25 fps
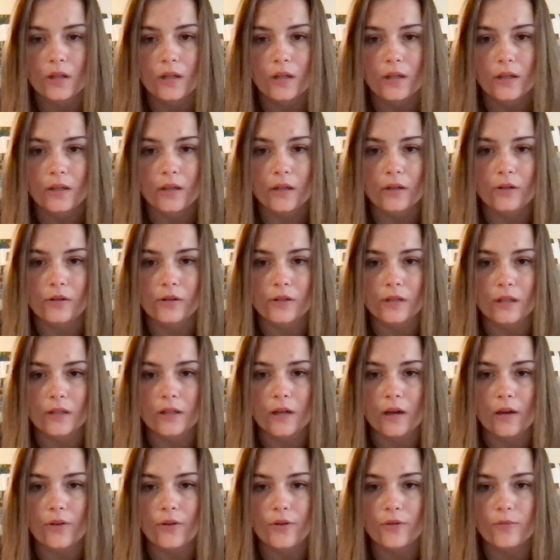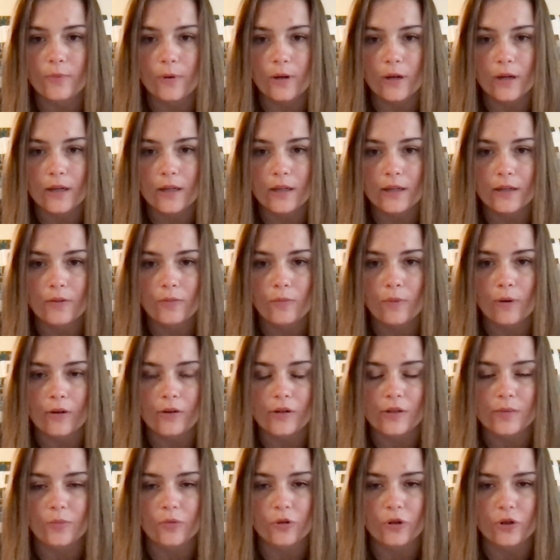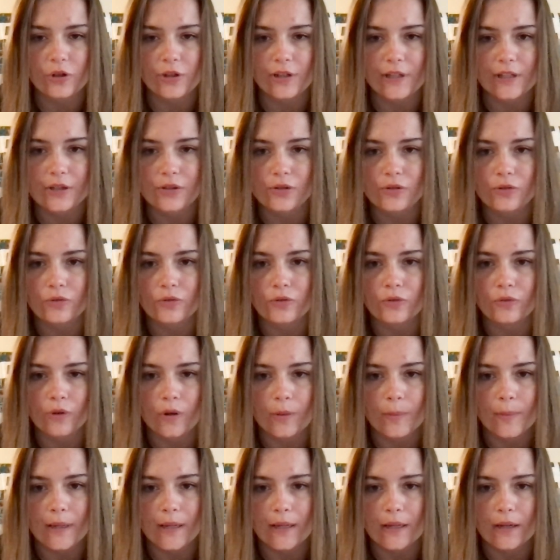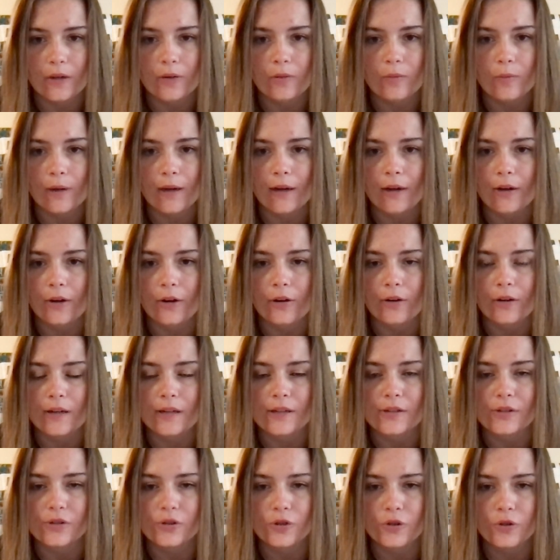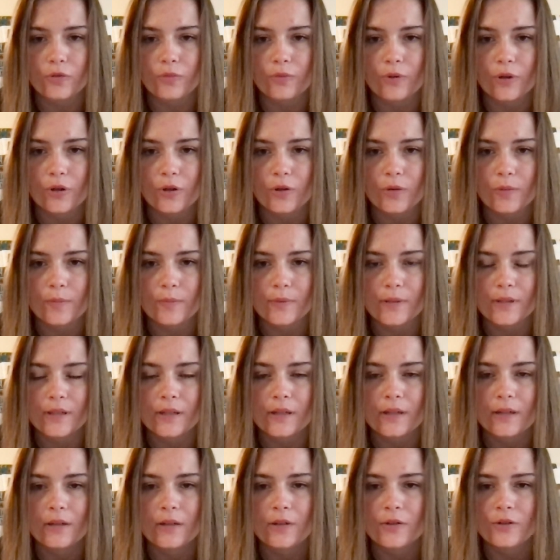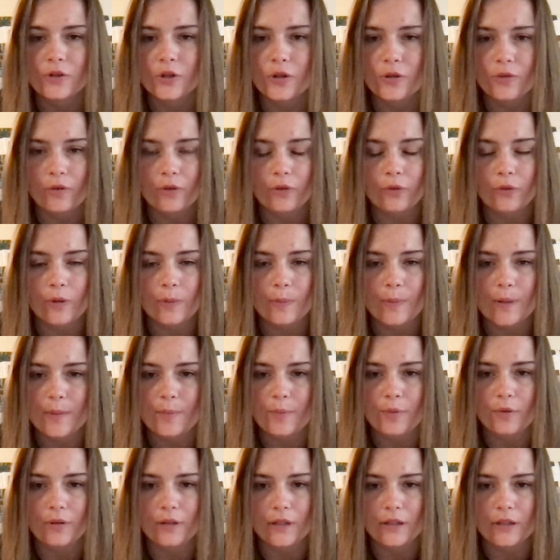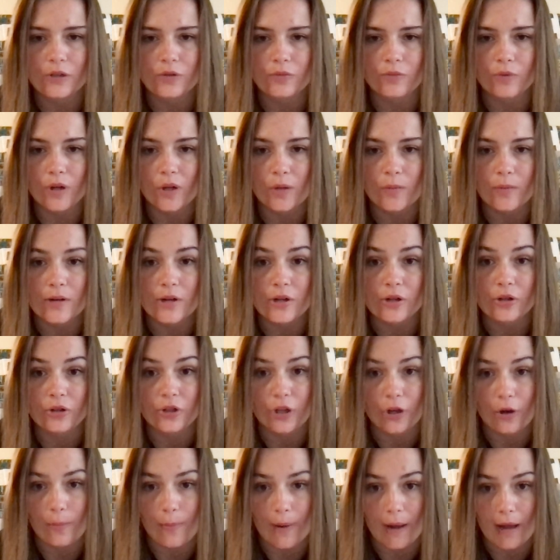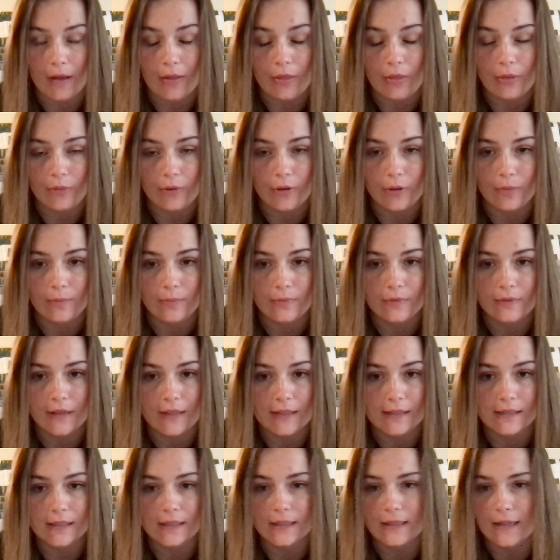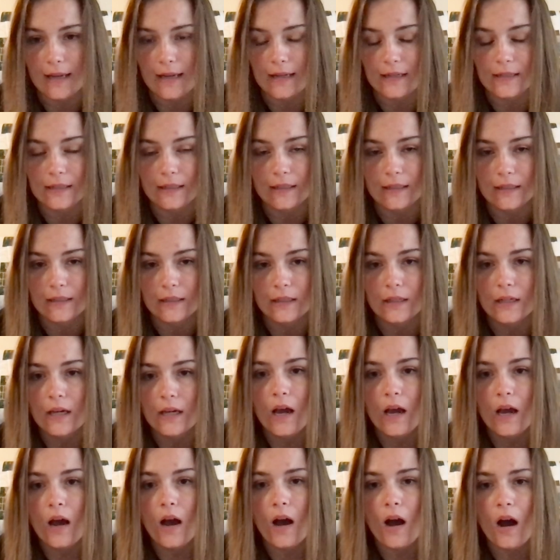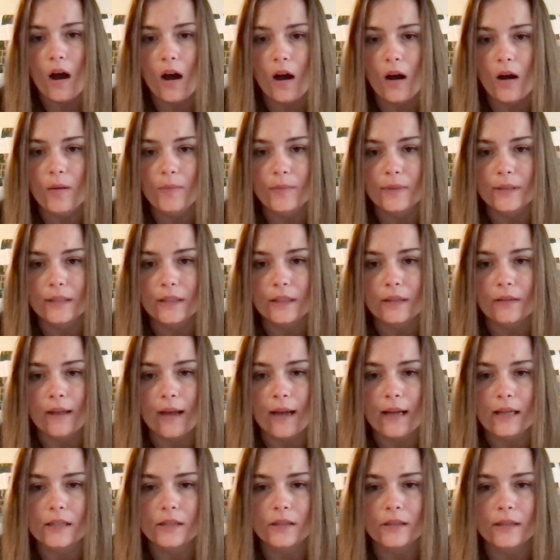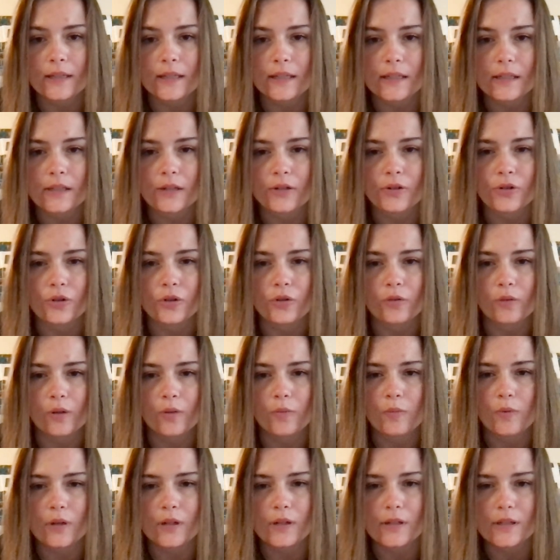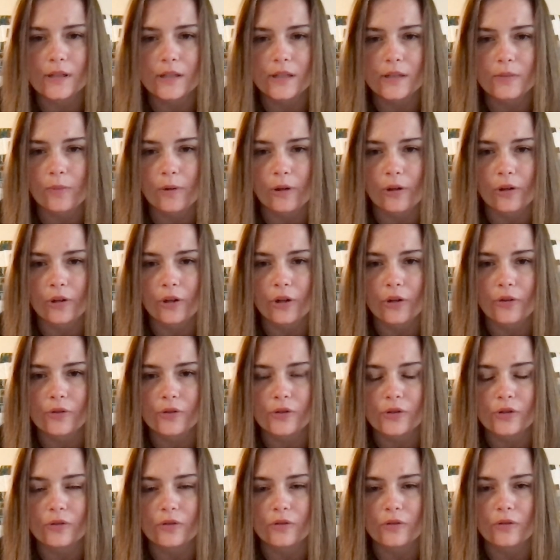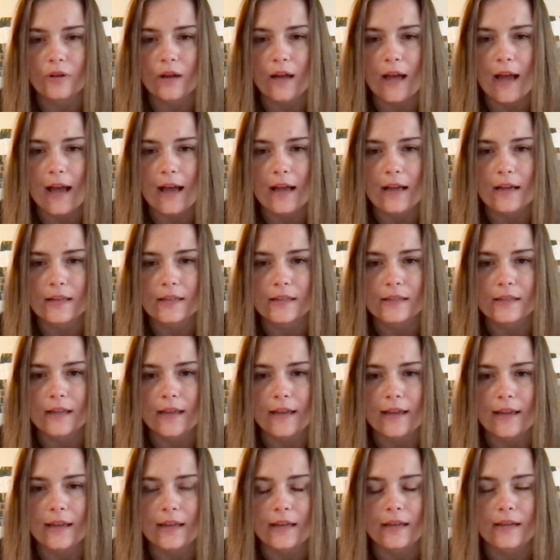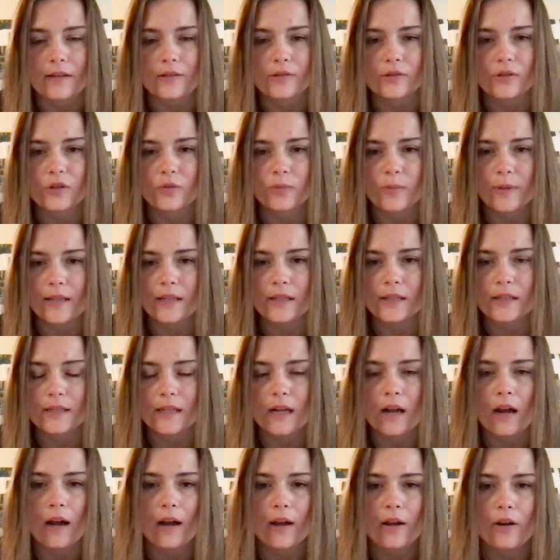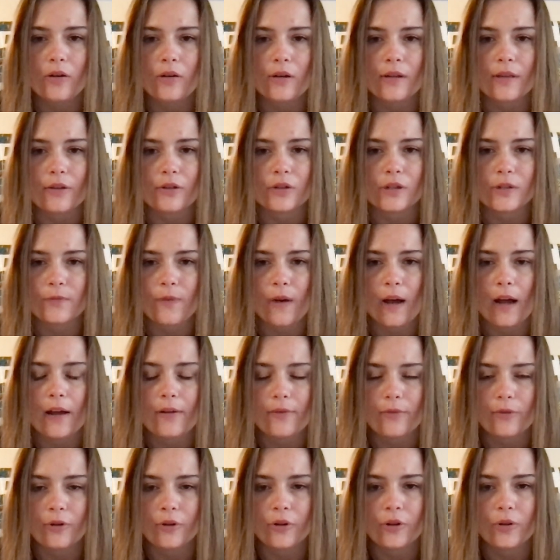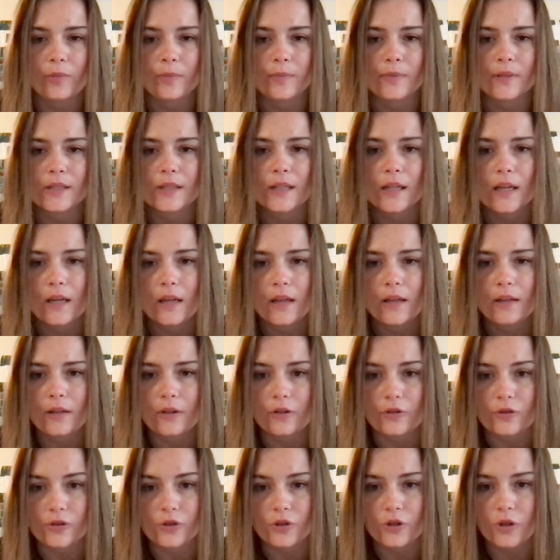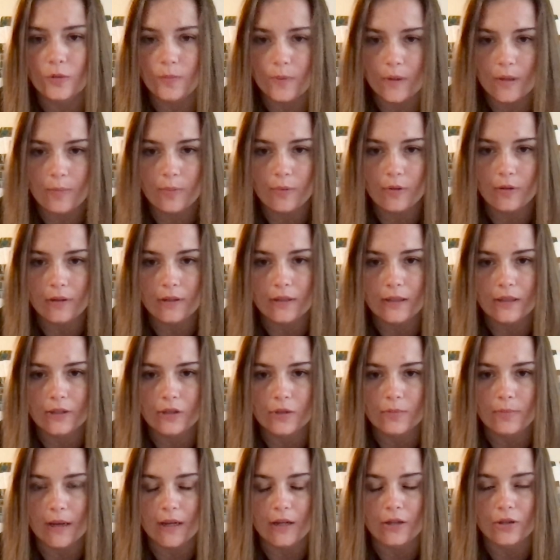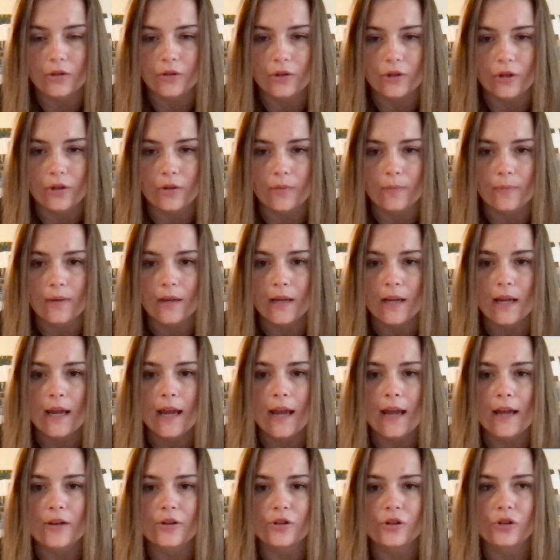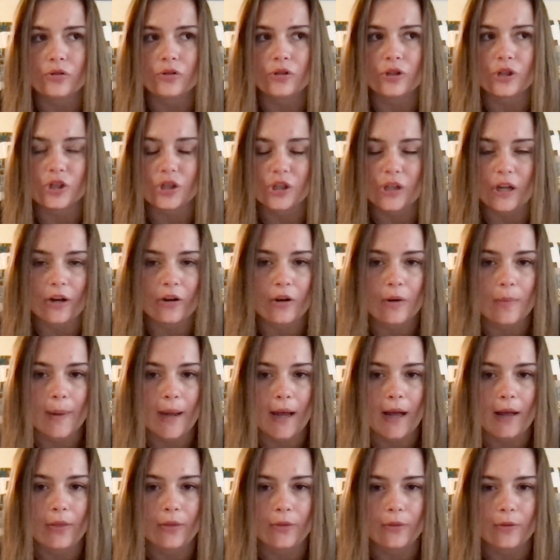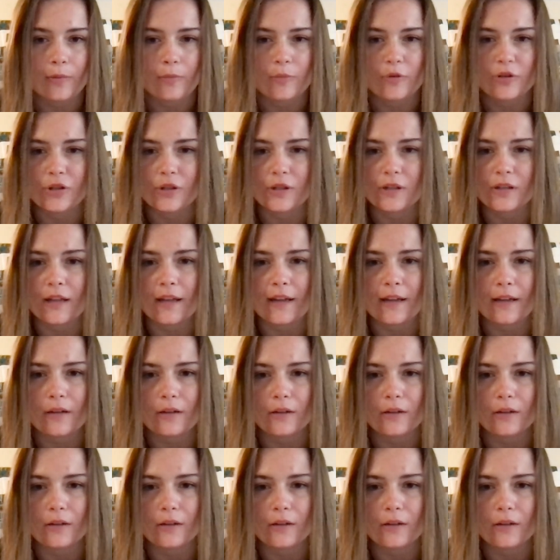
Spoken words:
There's another one where it's more traditional dorming, where it's two rooms, two or three people in each room, and you share a bathroom that's connected. And then lastly, it's the newer ones where Coastal has a suite style, and there's five rooms. There's two people in each bedroom, and you just share a bathroom, which is like